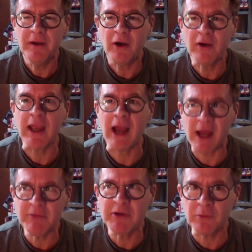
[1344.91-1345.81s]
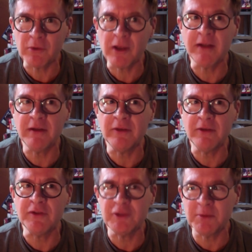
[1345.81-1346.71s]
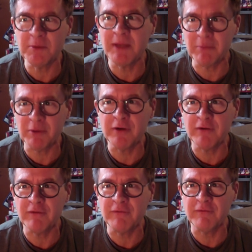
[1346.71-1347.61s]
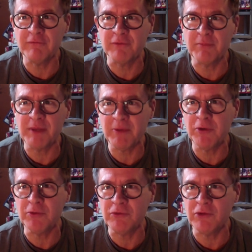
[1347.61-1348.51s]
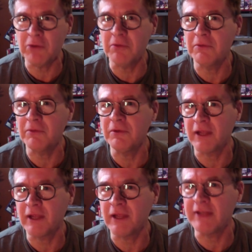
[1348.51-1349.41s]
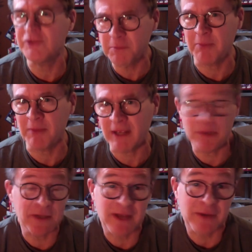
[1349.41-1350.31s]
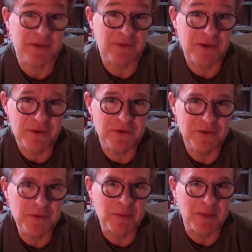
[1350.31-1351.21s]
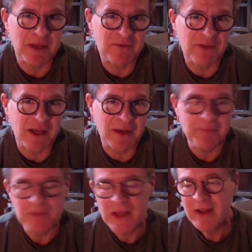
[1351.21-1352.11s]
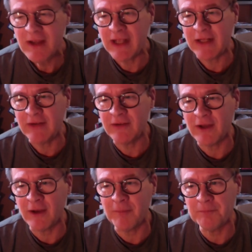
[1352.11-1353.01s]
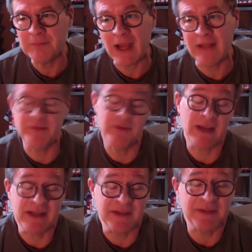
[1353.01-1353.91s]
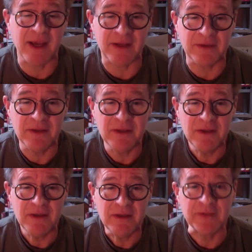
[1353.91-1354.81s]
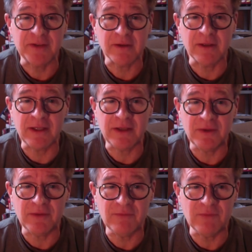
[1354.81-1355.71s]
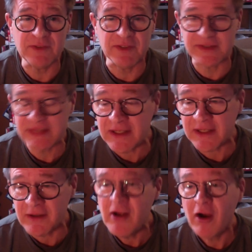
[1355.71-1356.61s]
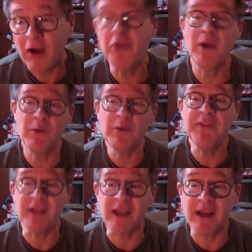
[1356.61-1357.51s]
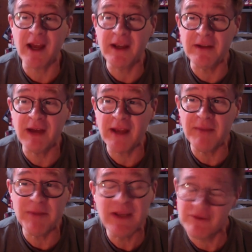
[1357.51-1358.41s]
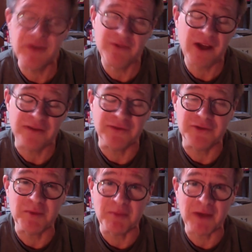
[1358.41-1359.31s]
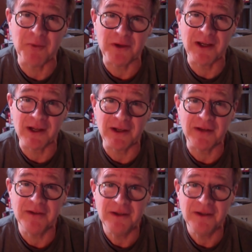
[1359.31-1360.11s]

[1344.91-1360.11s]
okay, I'm going to write the Superman book for people who don't like Superman because I was never a huge Superman fan, and um, I I can't say I necessarily succeeded. Although I will say I, I became very fond of Superman working on it,